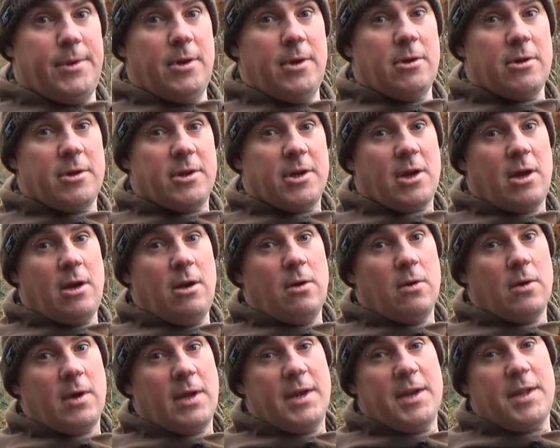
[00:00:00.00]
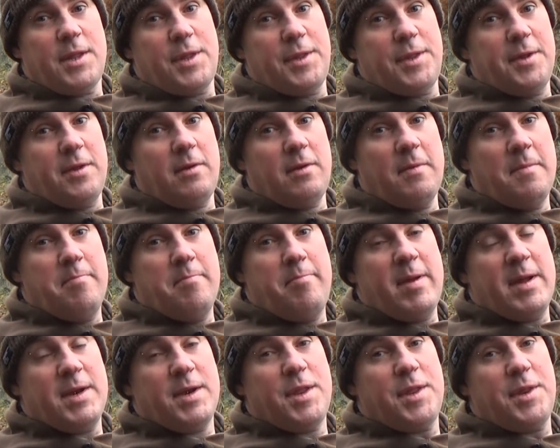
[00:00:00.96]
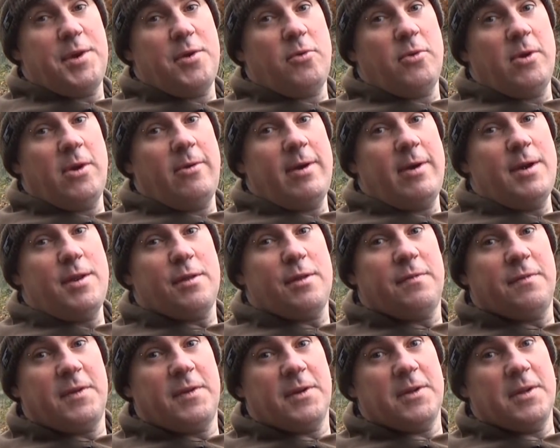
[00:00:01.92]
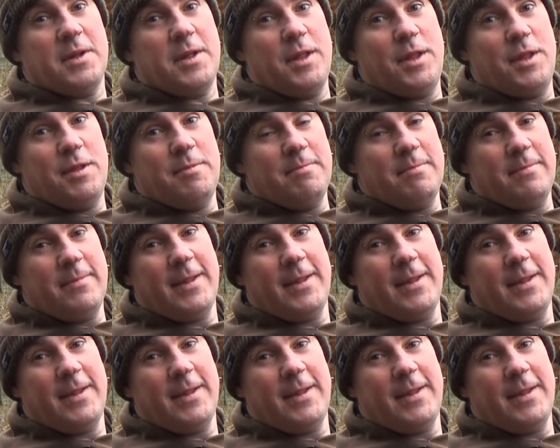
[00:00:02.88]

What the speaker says: 9 o'clock and they're still in bed snoring their heads off, guys.